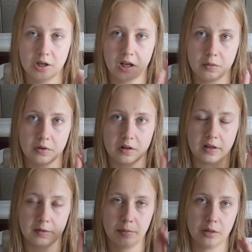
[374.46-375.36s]
I will
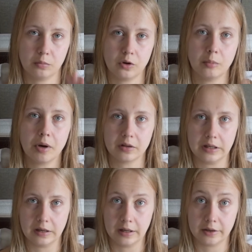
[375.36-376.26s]
explain more about
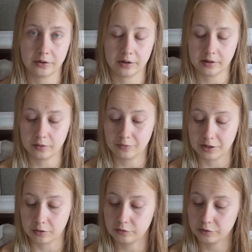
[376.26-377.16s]
that later in the
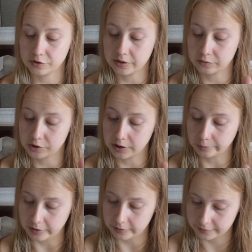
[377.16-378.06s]
video. First I have to check
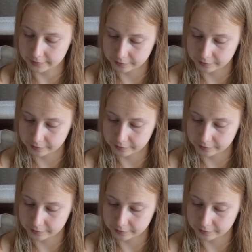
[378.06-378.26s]
my list.